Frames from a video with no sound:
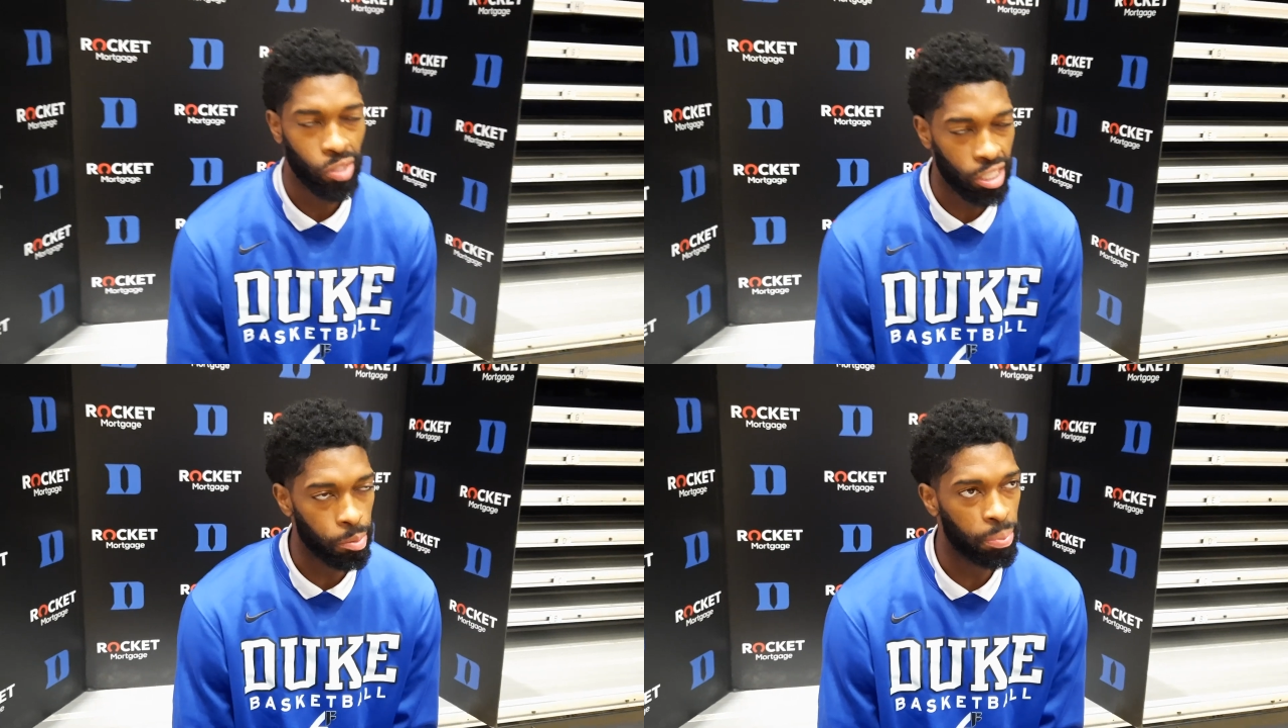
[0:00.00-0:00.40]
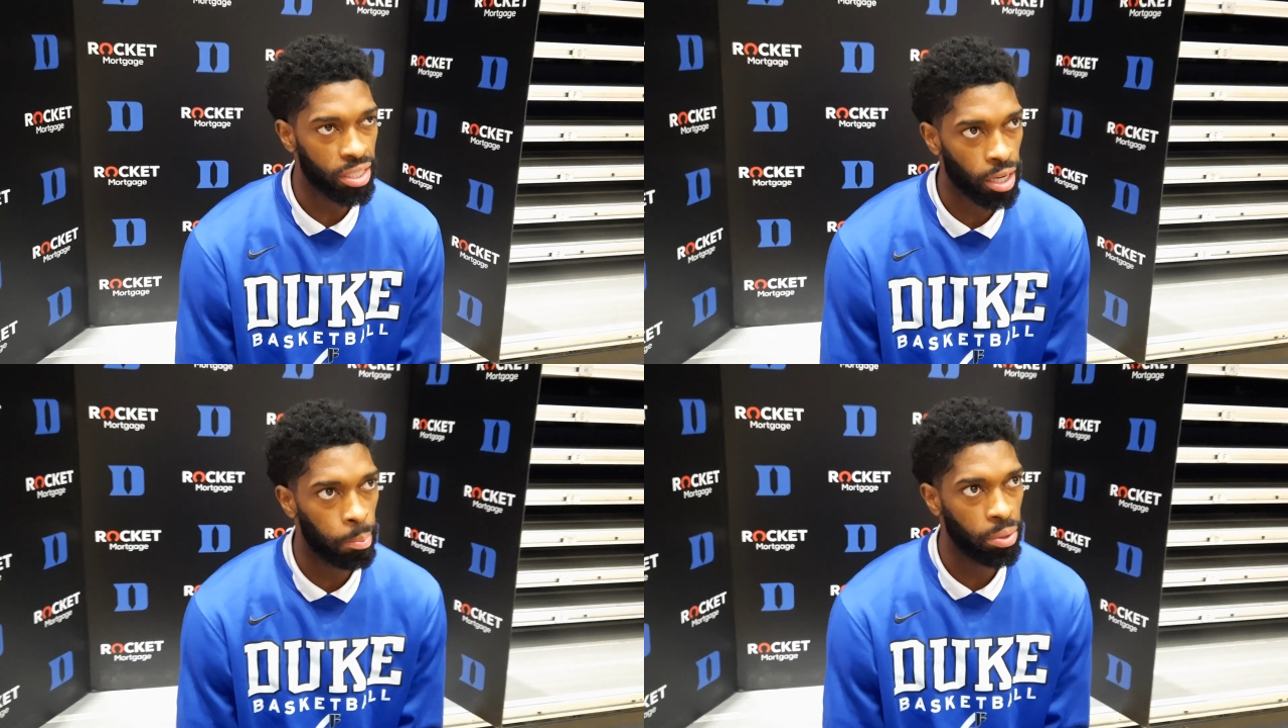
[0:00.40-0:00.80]
he's a
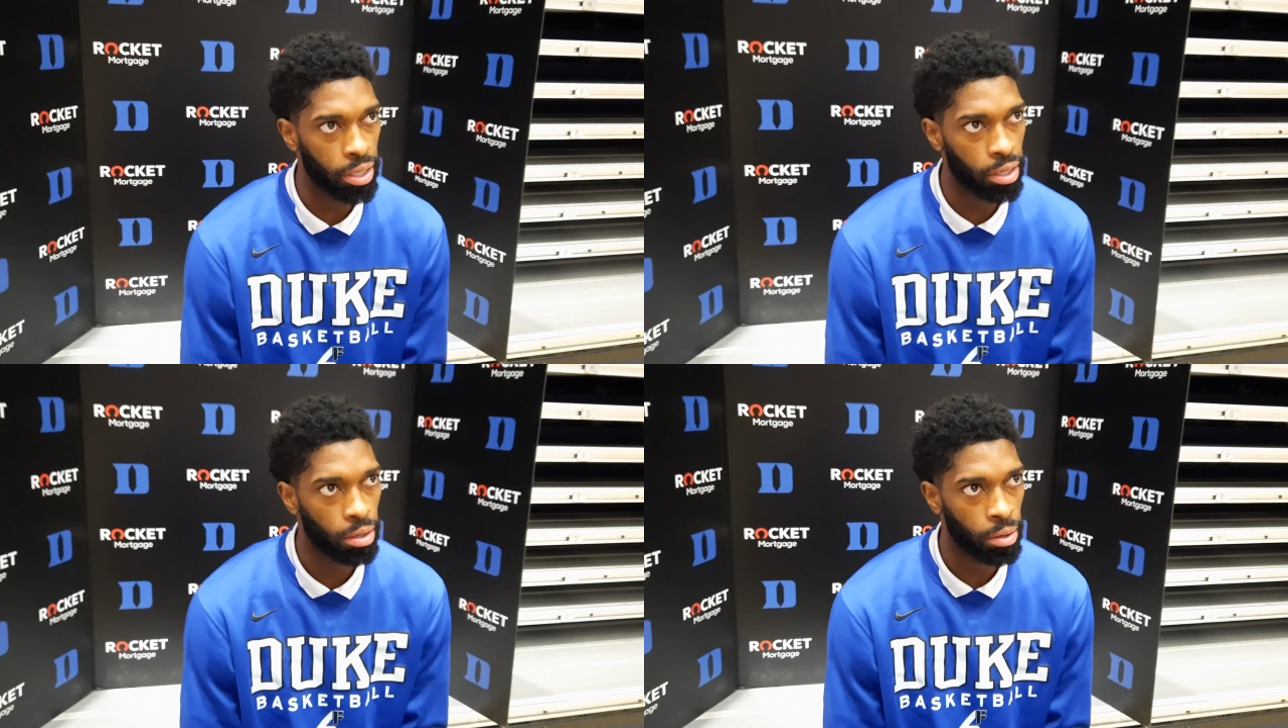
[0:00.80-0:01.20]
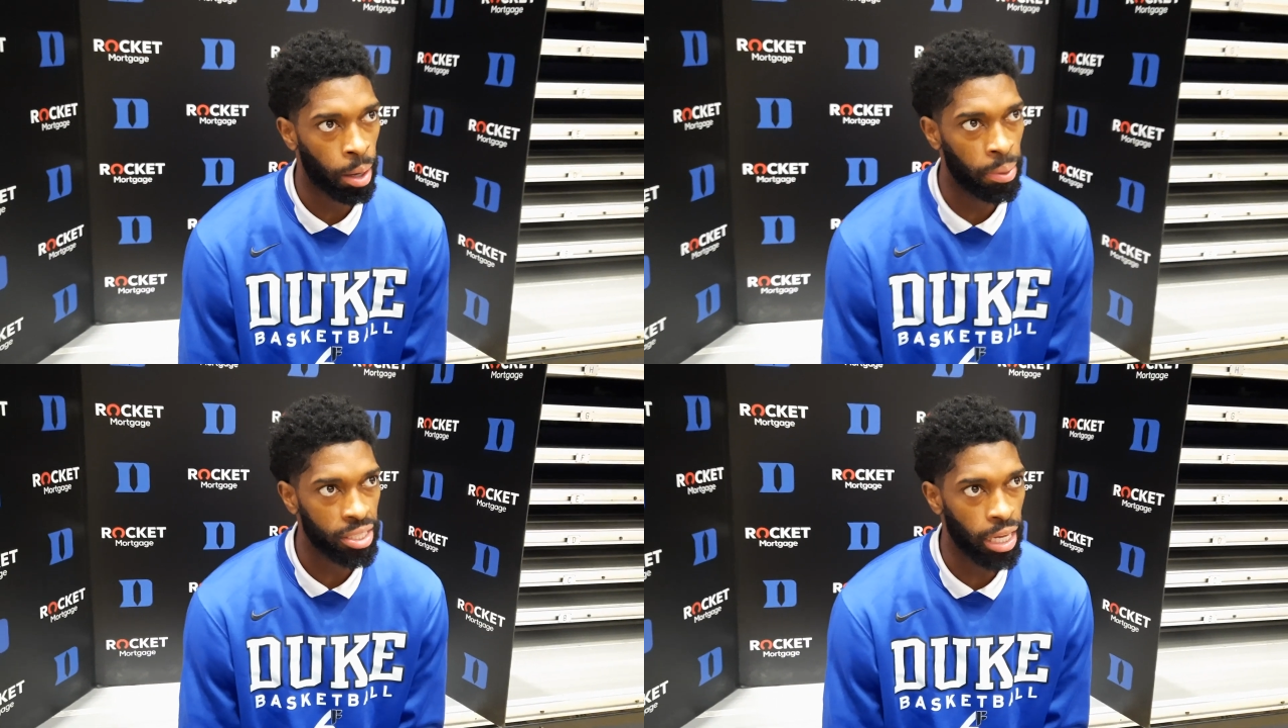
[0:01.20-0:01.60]
big time player.
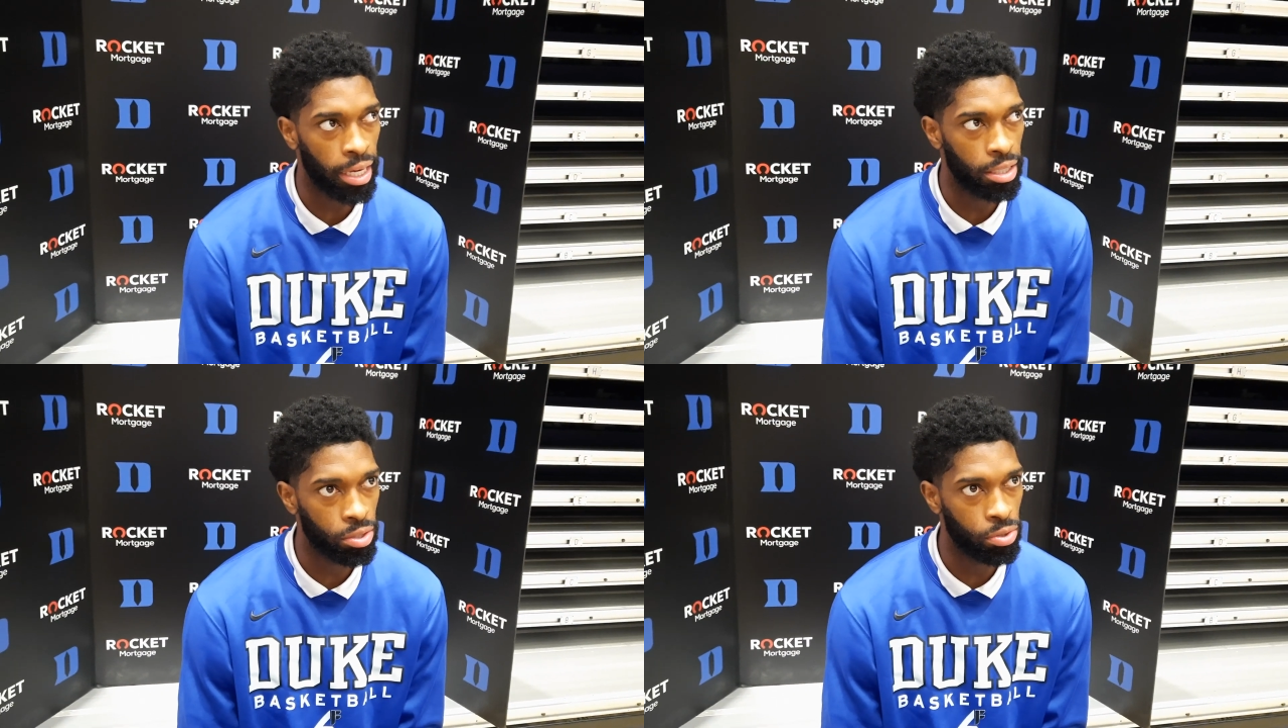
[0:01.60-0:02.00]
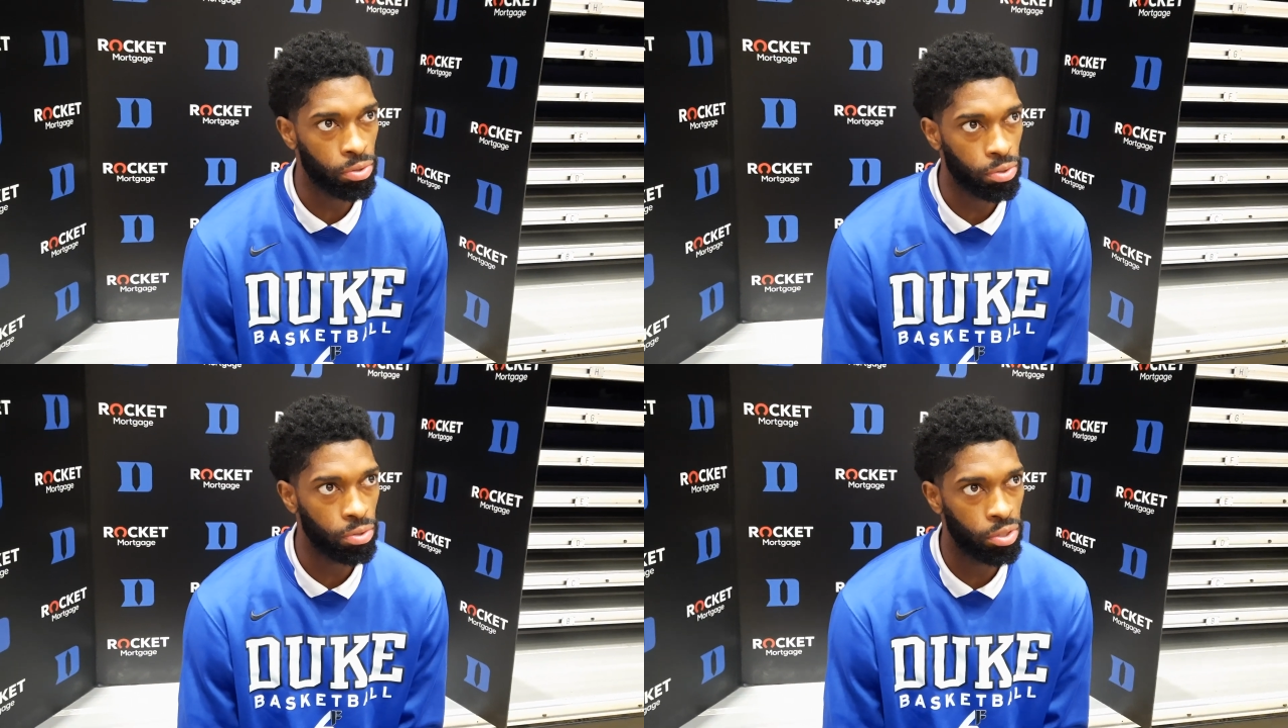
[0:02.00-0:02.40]
I'm excited
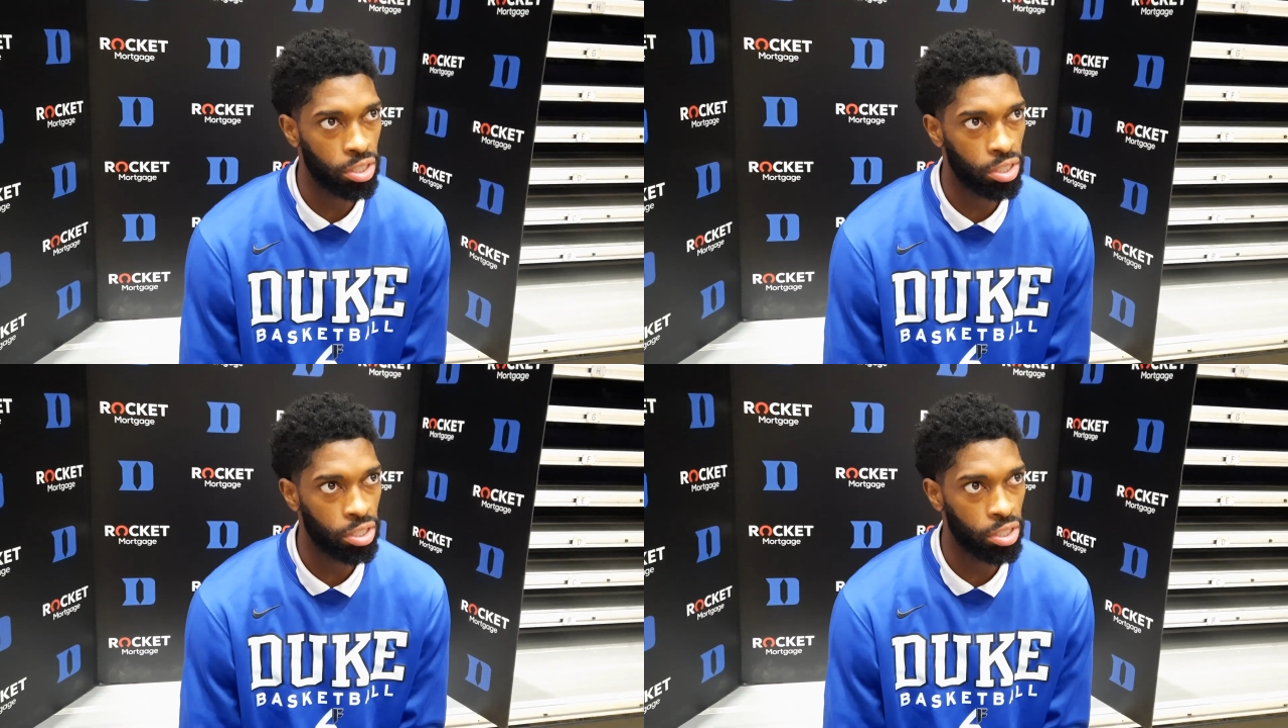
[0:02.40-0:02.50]
to,